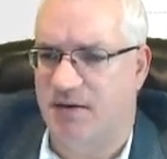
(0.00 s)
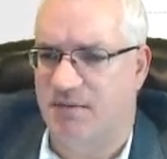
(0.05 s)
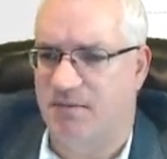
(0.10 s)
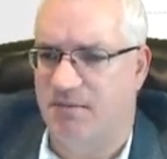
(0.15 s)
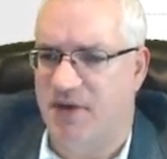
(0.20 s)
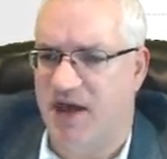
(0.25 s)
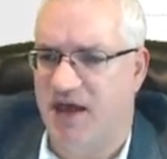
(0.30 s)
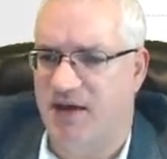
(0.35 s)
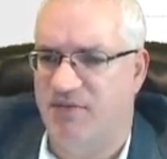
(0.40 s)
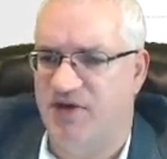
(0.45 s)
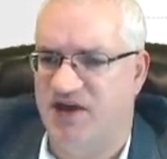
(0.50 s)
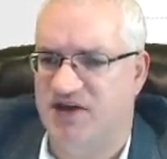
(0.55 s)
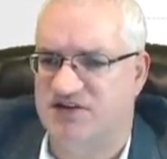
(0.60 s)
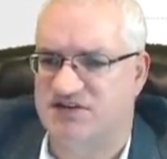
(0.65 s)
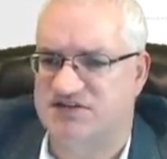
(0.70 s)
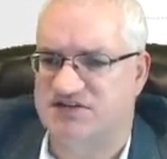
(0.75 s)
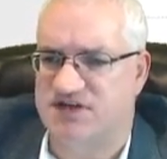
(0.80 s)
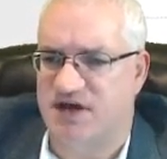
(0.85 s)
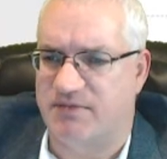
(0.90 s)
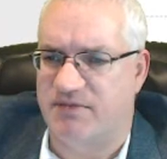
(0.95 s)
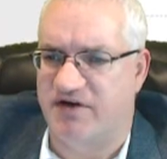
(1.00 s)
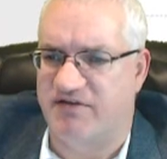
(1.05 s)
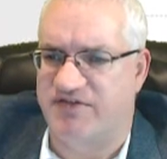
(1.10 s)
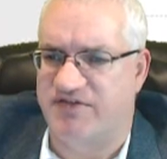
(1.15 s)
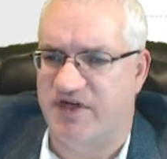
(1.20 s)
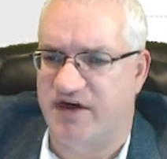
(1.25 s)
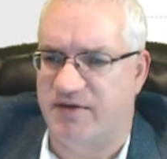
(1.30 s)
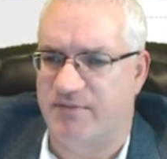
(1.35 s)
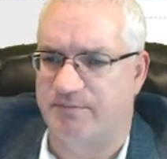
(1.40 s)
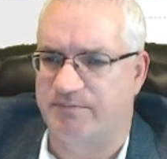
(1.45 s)
maybe some
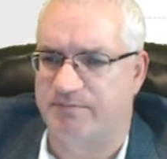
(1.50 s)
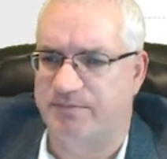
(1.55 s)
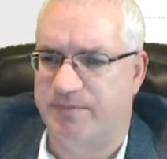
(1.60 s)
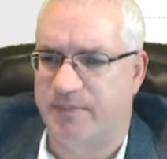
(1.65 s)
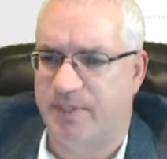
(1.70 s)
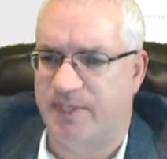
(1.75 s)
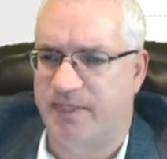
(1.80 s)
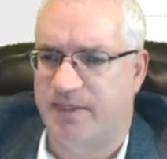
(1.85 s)
of them